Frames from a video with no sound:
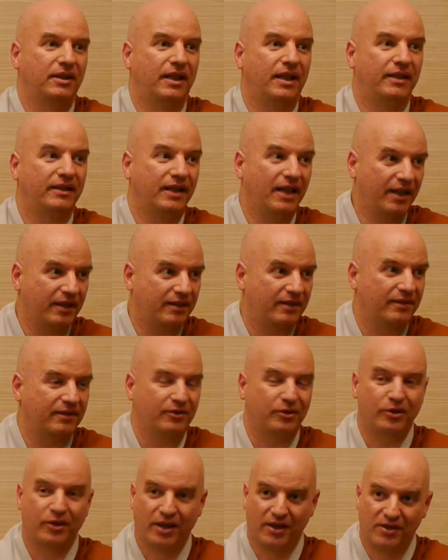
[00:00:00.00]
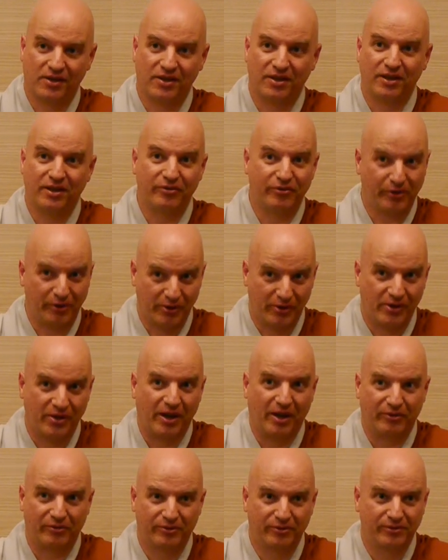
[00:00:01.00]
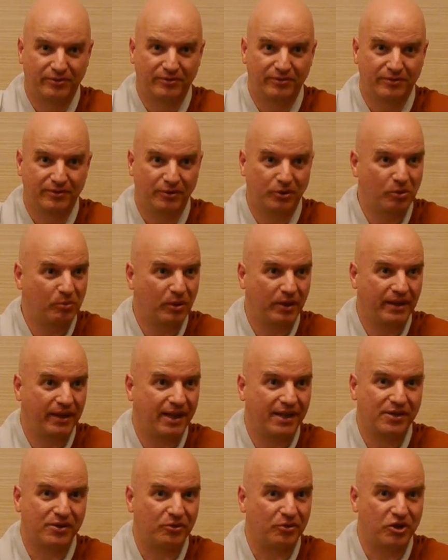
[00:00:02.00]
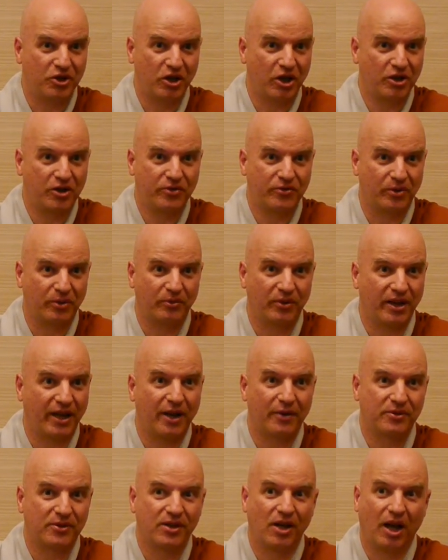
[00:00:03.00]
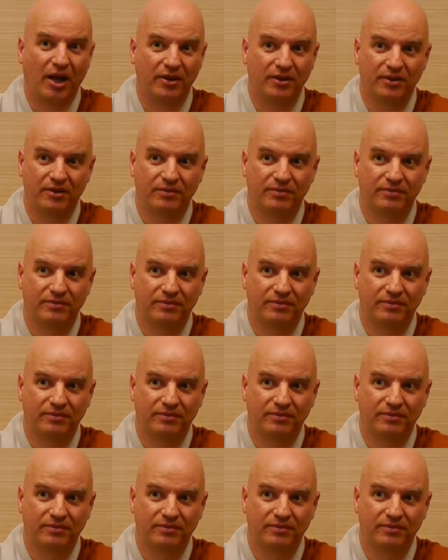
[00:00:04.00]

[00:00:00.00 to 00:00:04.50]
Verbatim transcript: And that you can see for yourself. Nobody has to judge from the outside.